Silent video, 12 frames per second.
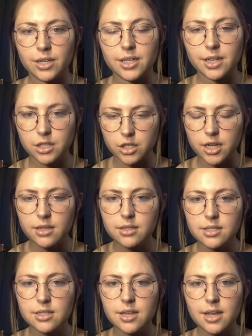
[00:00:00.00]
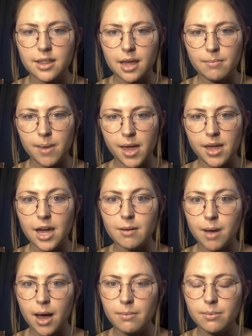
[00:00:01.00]
conditions that may come
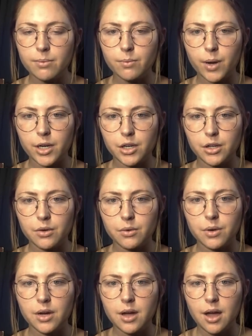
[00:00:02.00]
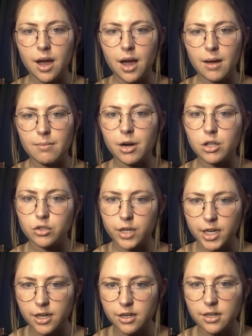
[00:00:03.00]
up when you are
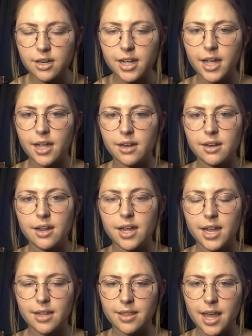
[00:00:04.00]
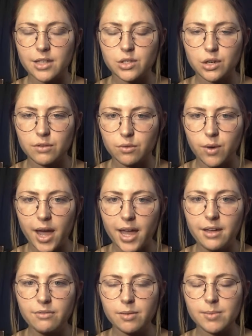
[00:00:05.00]
triggered in that sort of
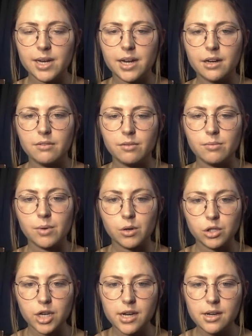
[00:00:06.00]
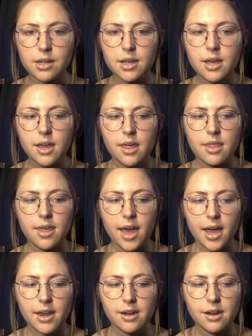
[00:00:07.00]
way from a negative emotion,
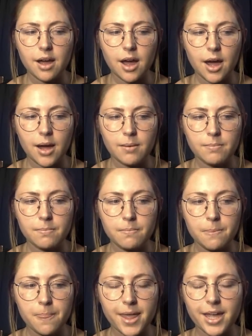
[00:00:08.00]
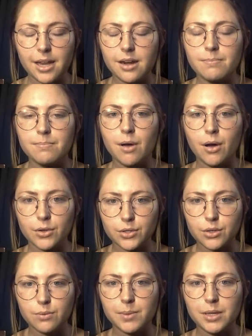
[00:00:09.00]
then it can
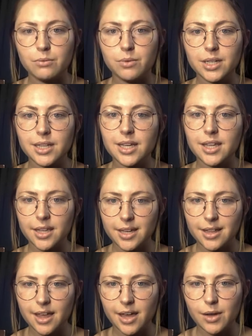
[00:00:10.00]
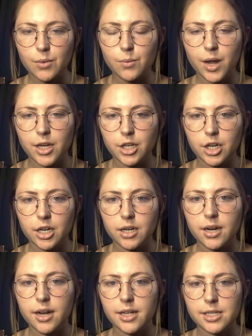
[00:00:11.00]
also be really healing when you're
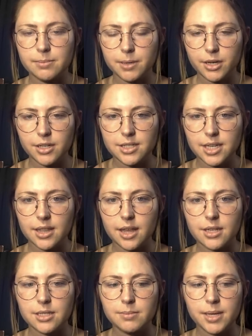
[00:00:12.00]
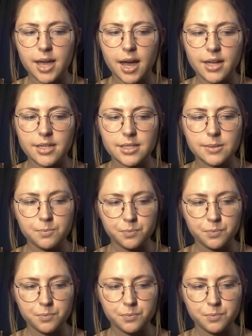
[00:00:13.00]
experiencing this, because